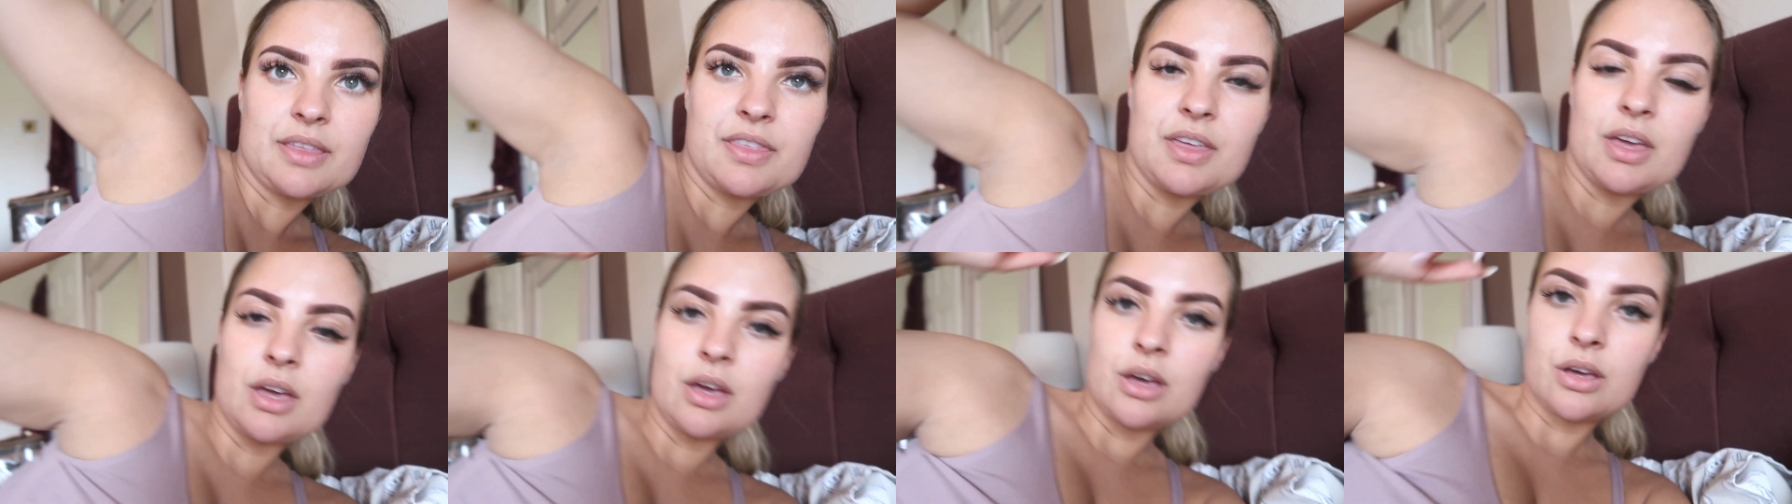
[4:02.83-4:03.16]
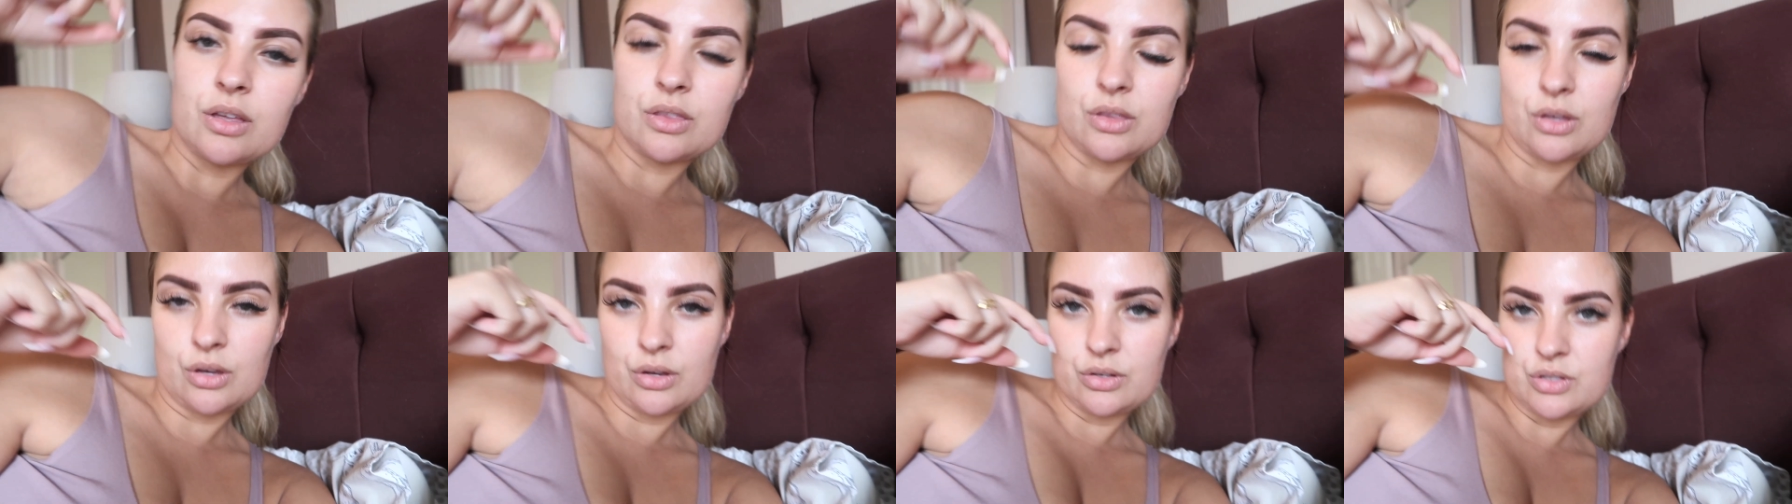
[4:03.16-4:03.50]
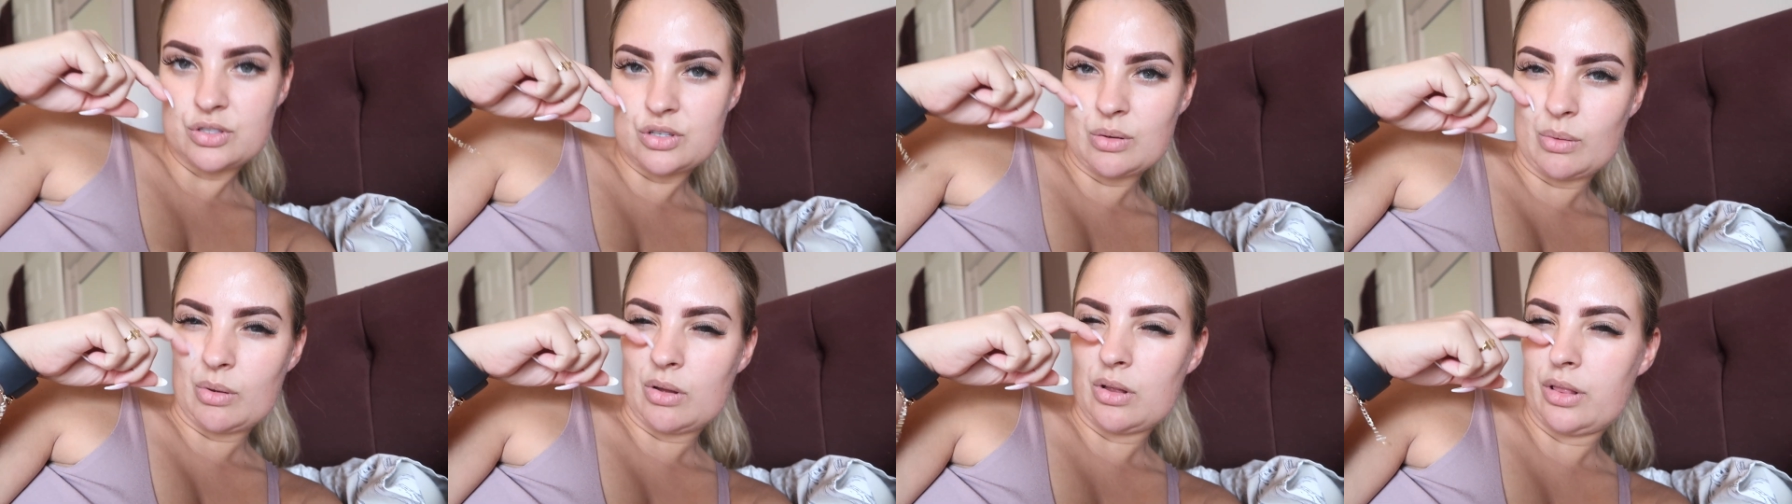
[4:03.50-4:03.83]
I think there's
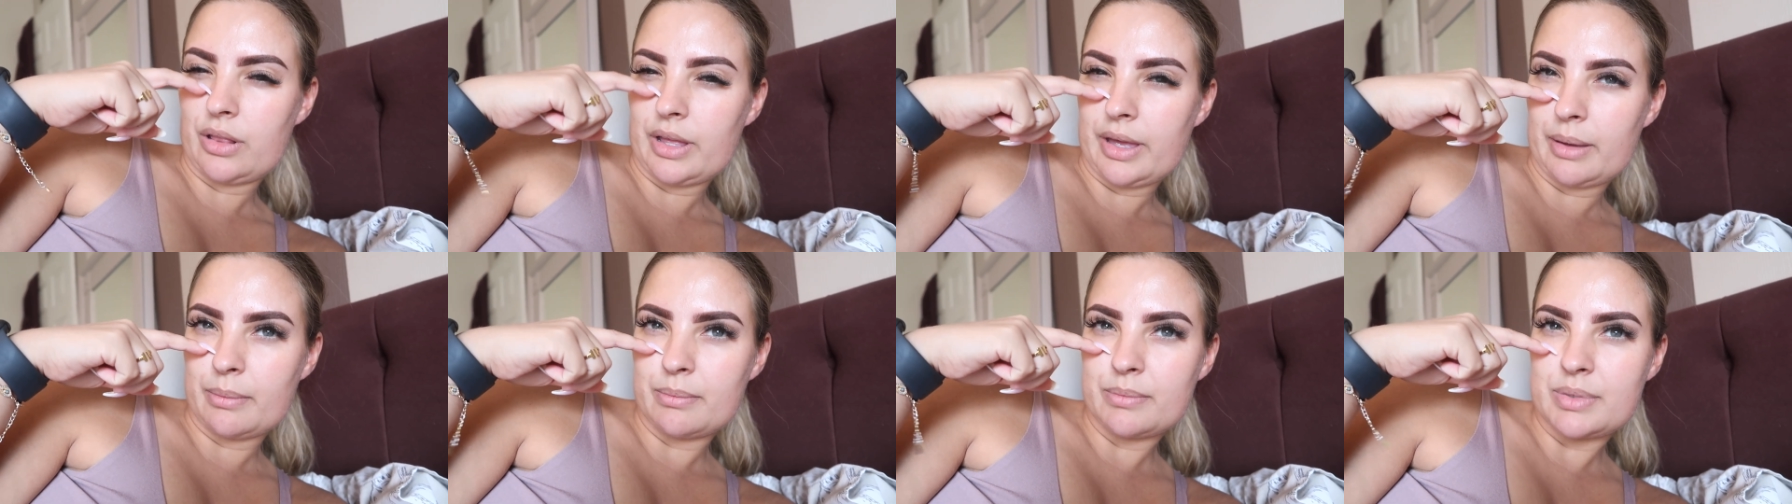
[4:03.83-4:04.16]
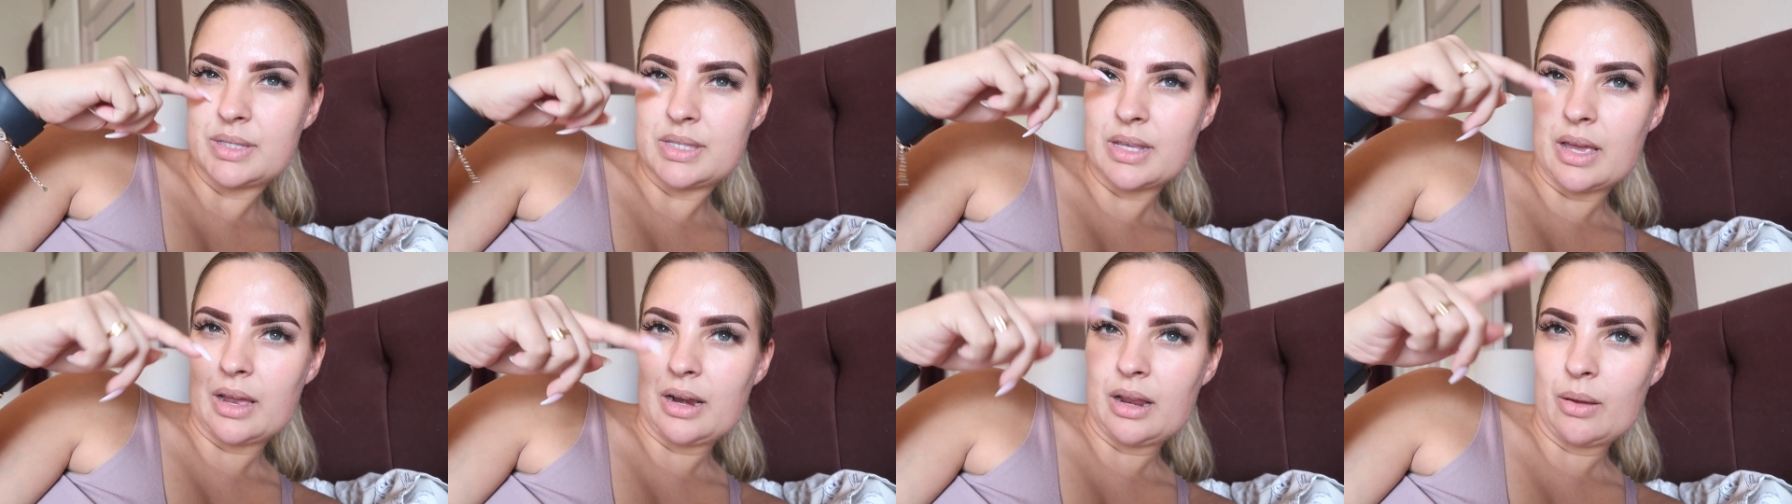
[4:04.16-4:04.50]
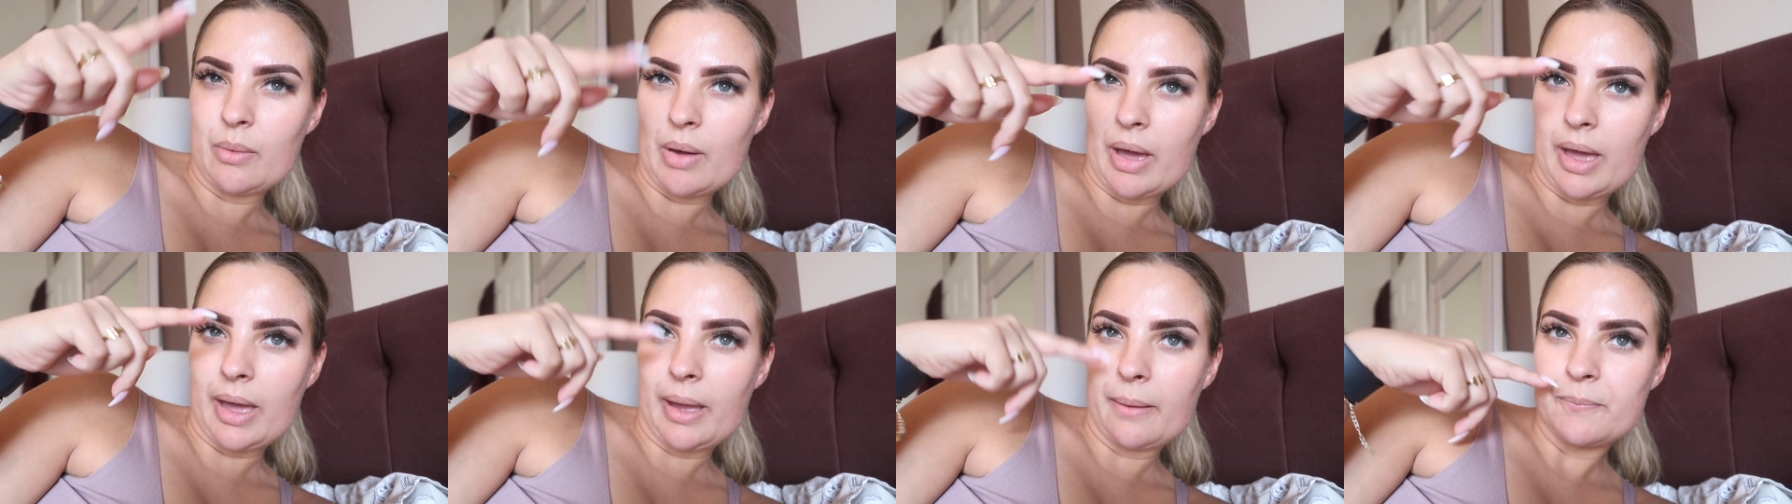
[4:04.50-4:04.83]
some clips
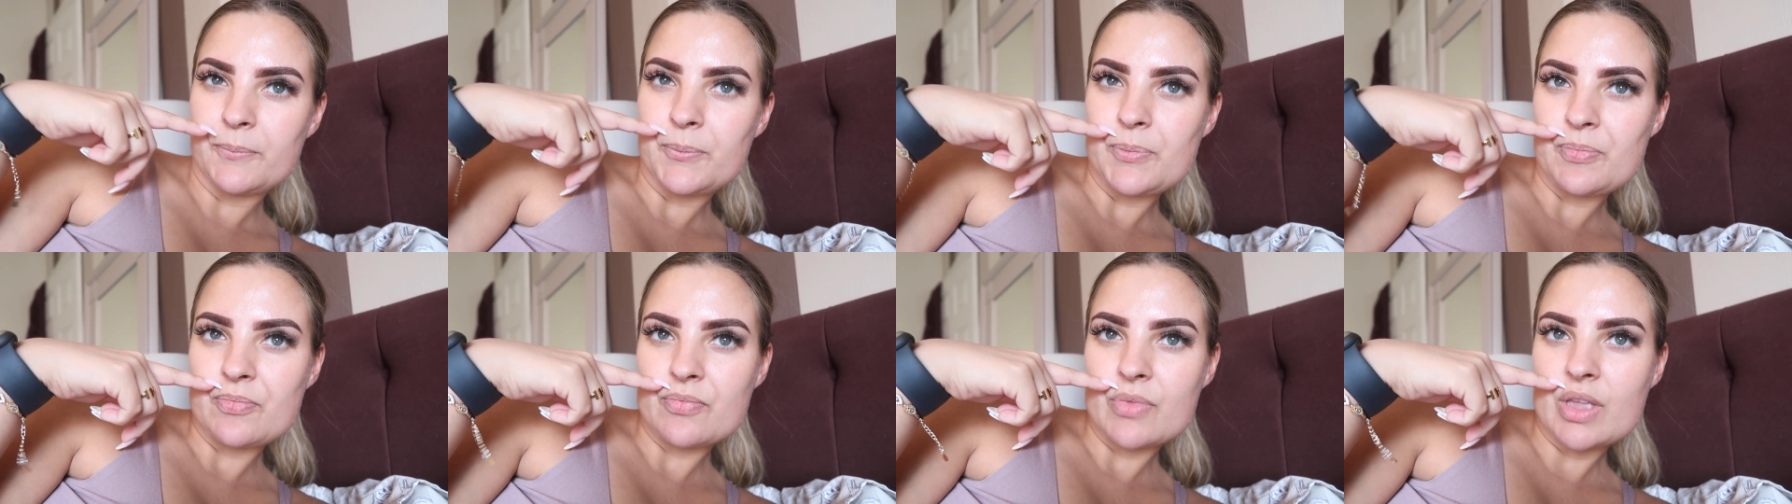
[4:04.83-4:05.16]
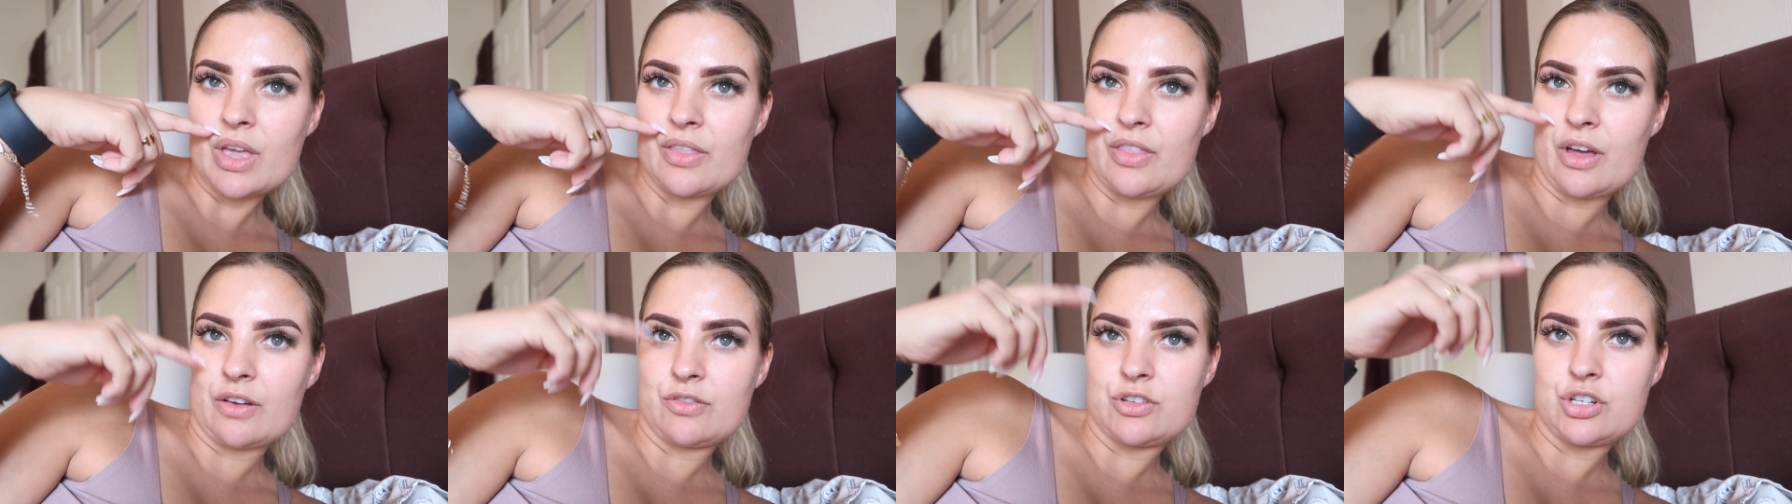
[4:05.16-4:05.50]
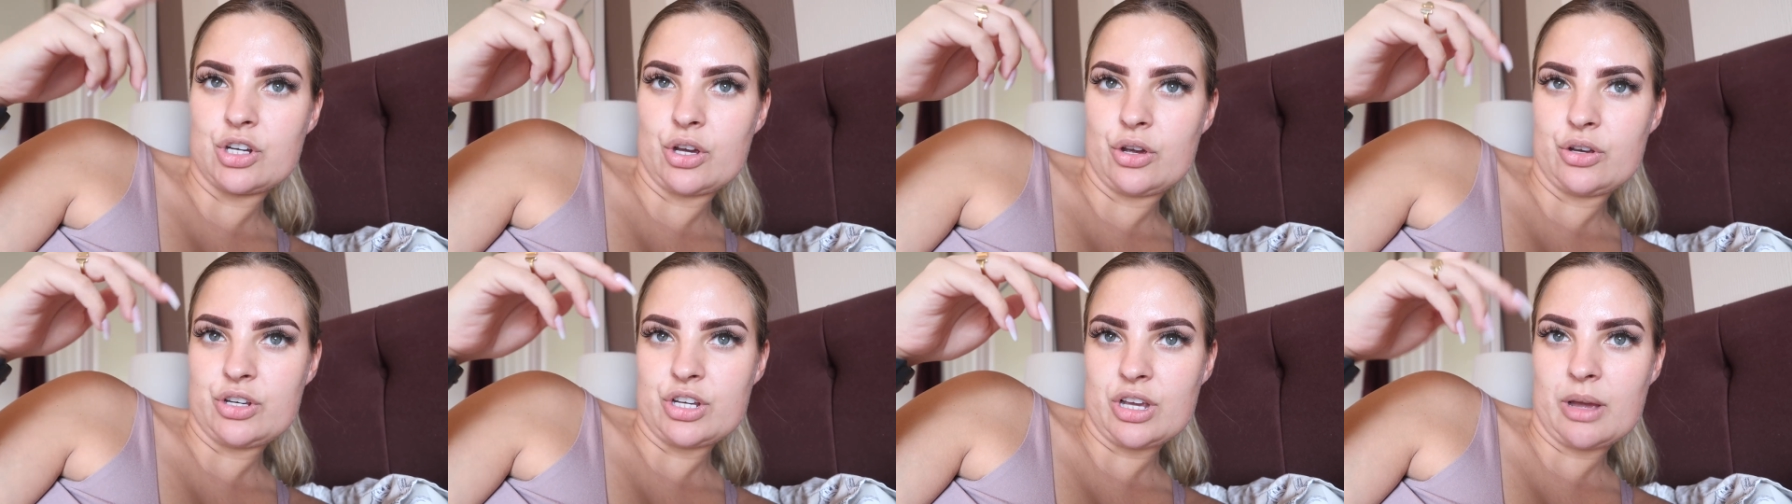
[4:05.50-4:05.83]
anyway that I've
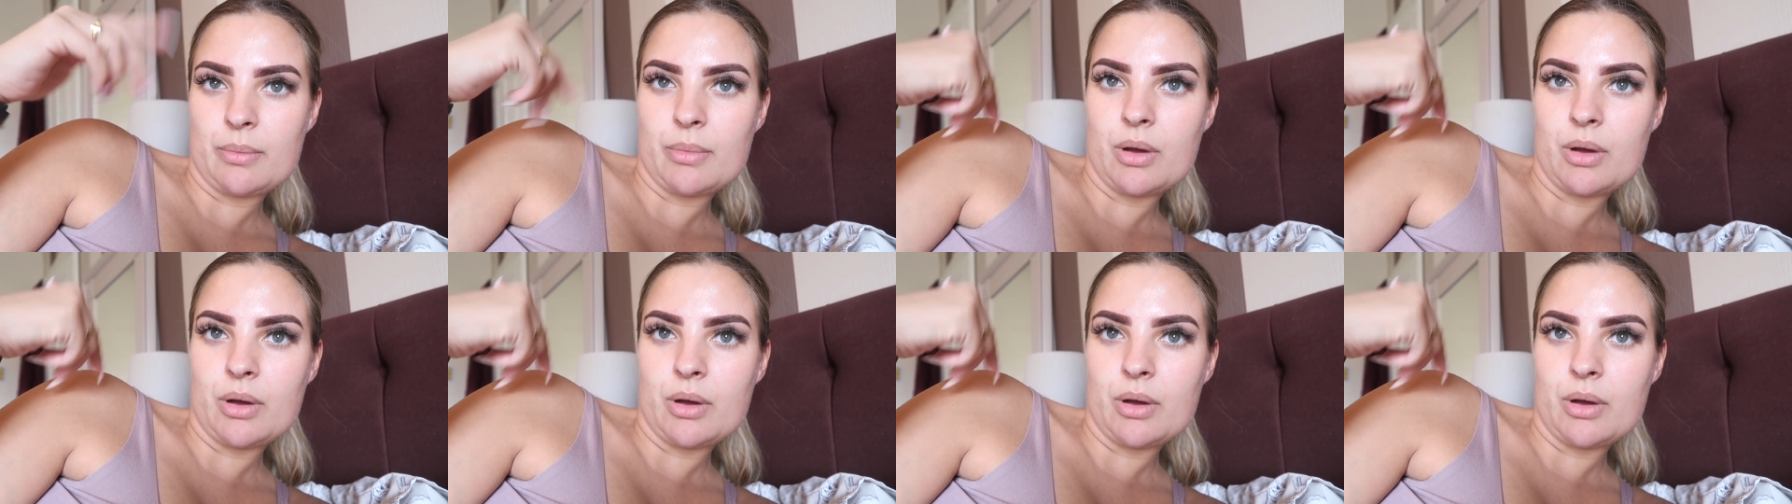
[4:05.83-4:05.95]
showed you.